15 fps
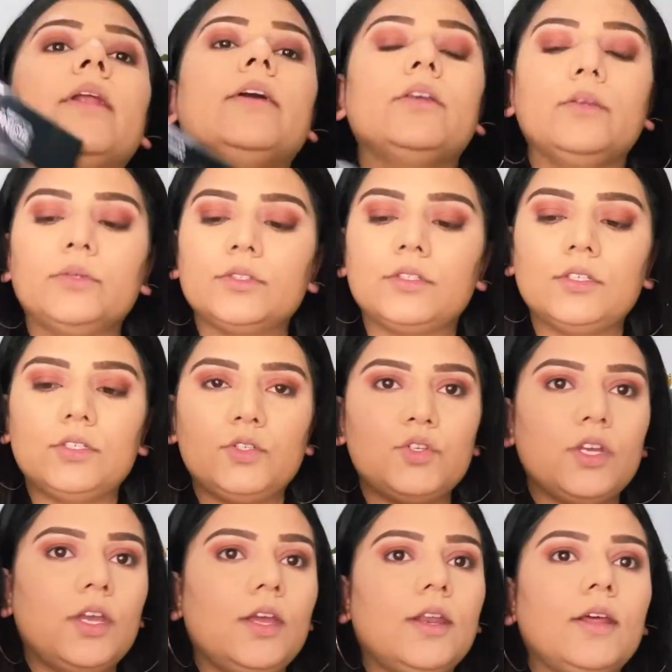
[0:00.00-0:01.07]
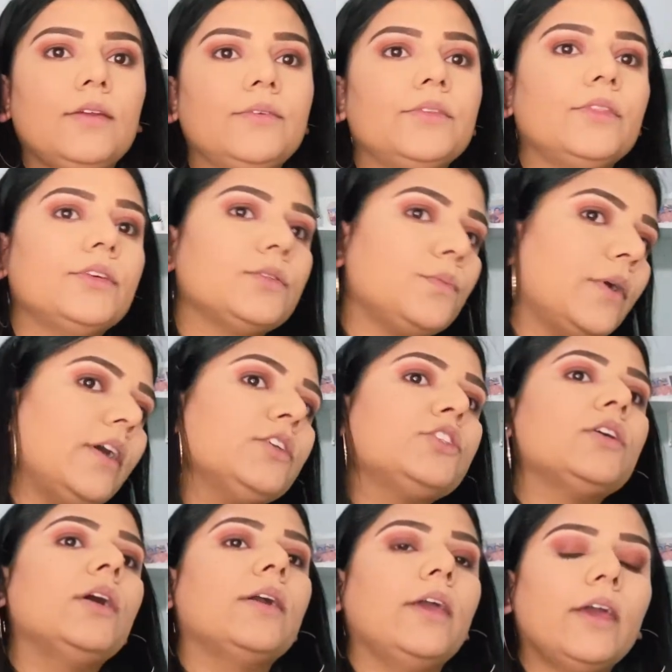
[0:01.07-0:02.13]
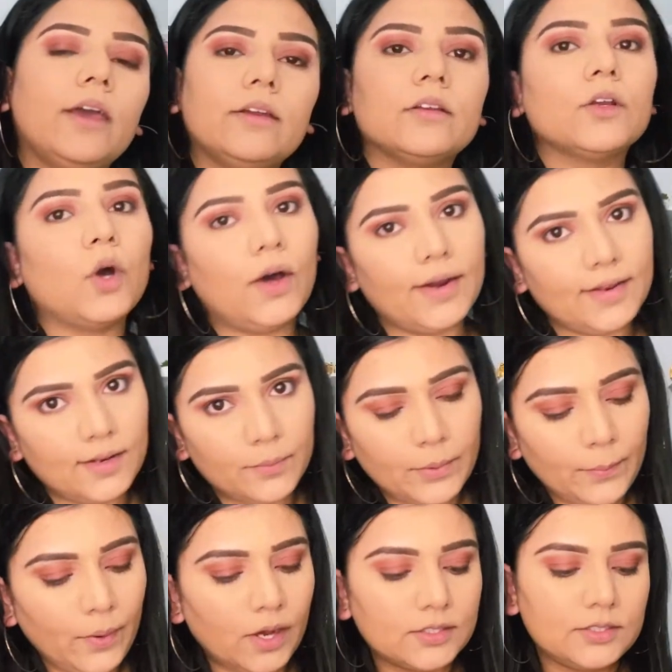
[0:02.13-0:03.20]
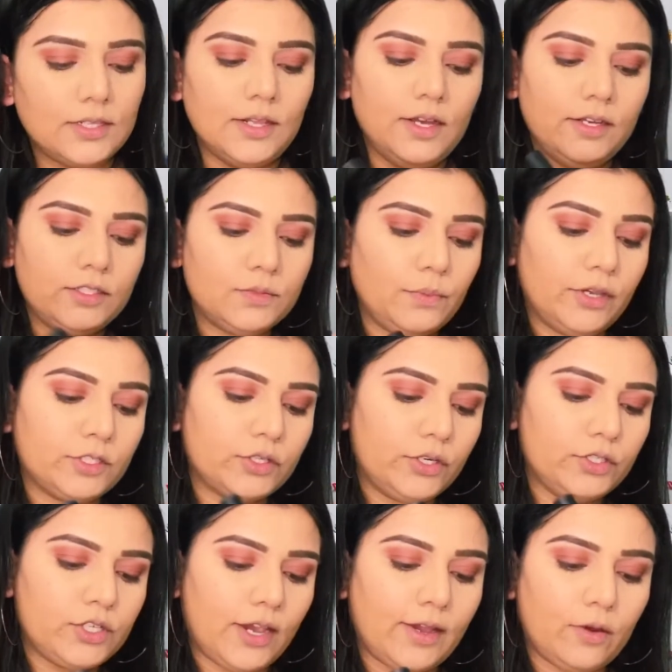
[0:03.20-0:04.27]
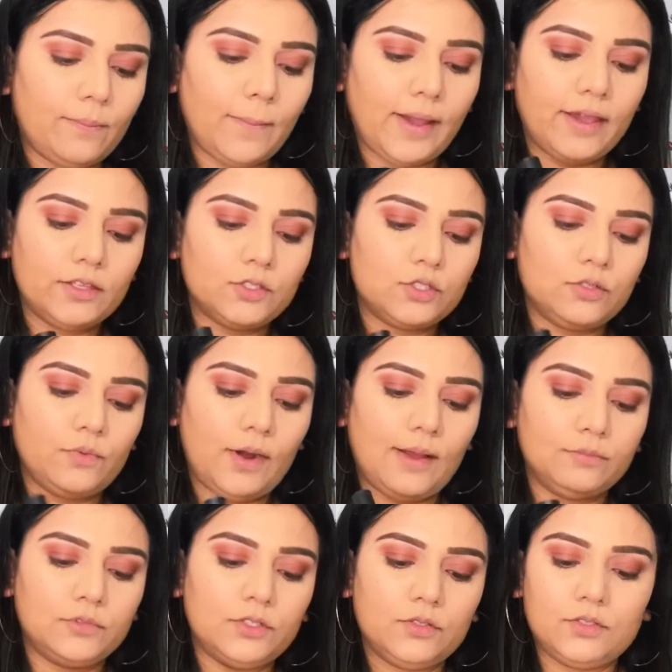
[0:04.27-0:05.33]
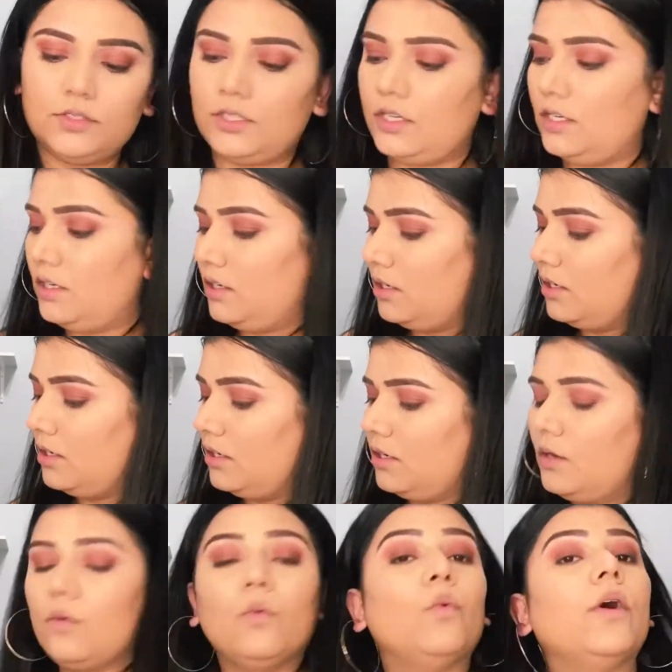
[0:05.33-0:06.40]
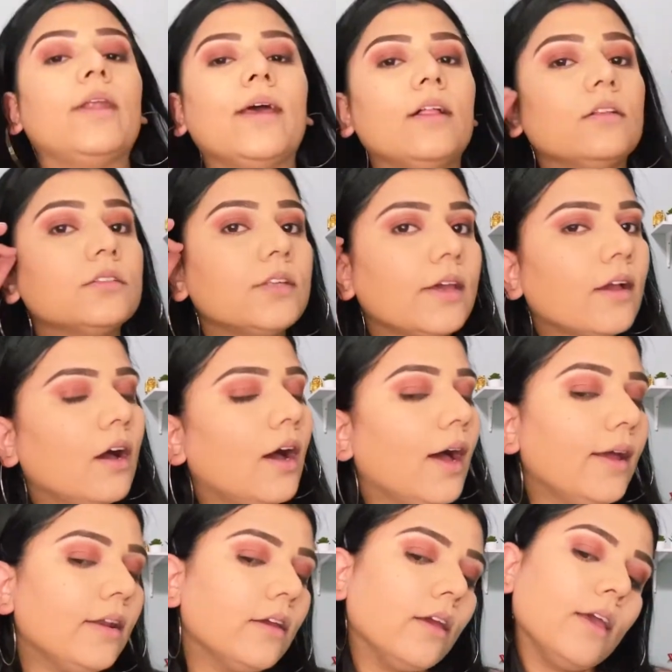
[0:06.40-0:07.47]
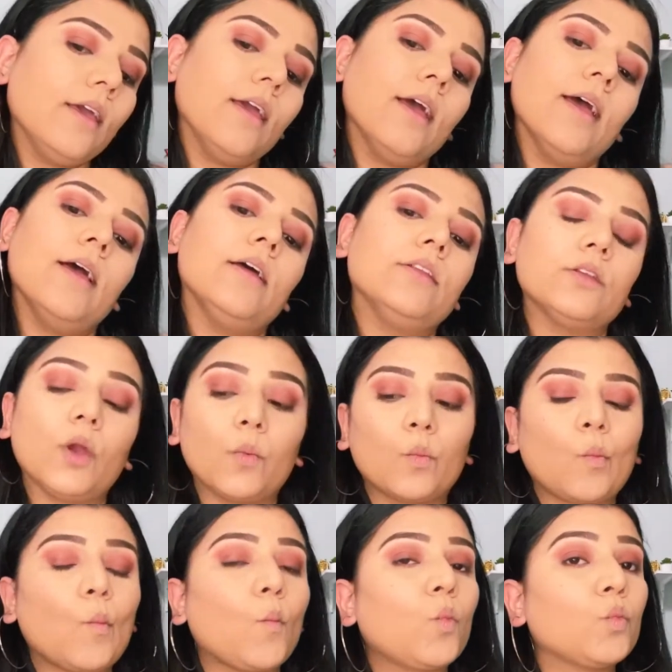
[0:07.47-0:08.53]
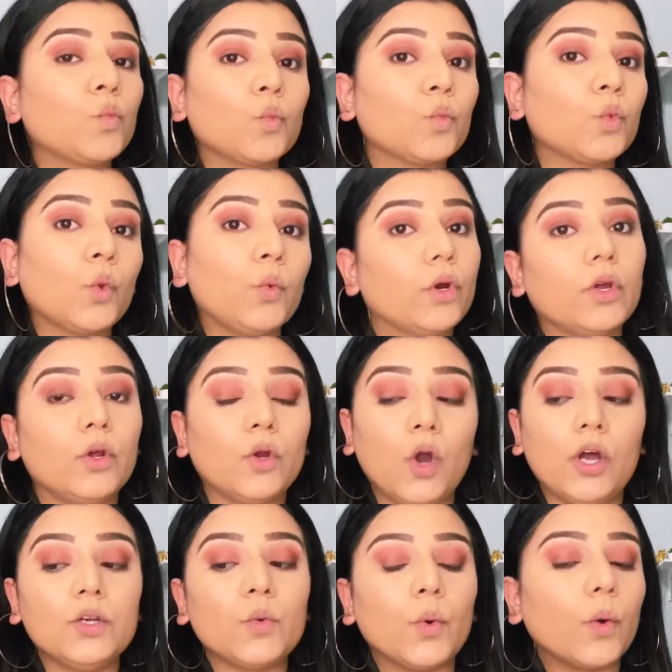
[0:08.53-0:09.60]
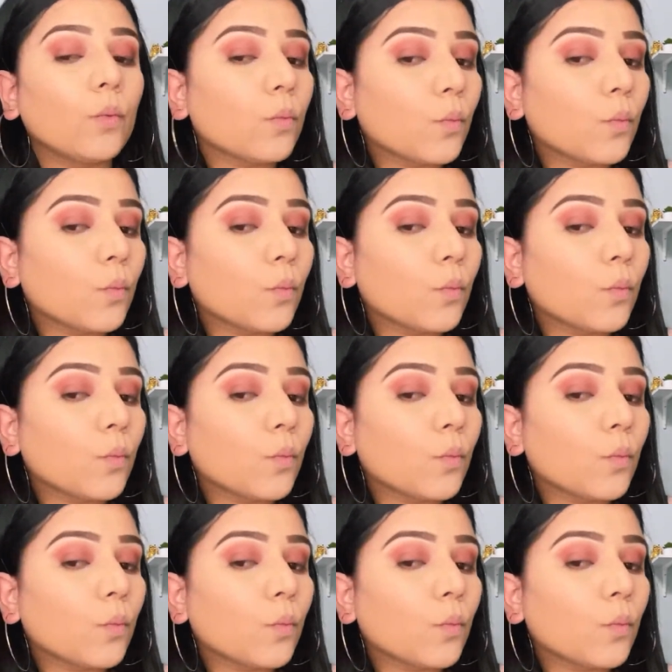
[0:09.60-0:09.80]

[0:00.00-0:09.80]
use this shade and this brush again. Got it in my Boxy Luxe. Make sure you check out my Instagram to see what else I got, and we're gonna contour.